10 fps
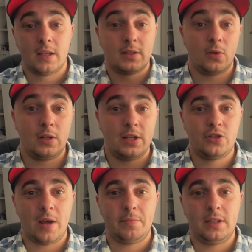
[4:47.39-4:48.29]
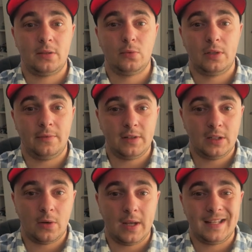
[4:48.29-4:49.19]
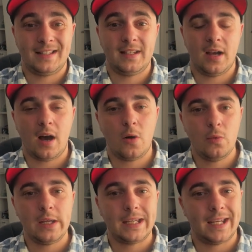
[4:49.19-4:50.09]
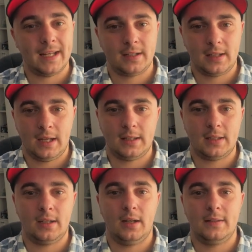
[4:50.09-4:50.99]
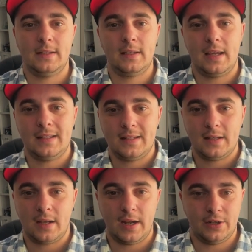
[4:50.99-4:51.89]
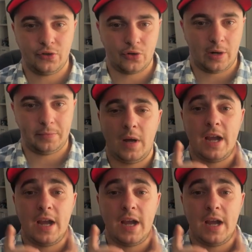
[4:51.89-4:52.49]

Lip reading: So let's jump into the video and see how we can get ZKSync Airdrop.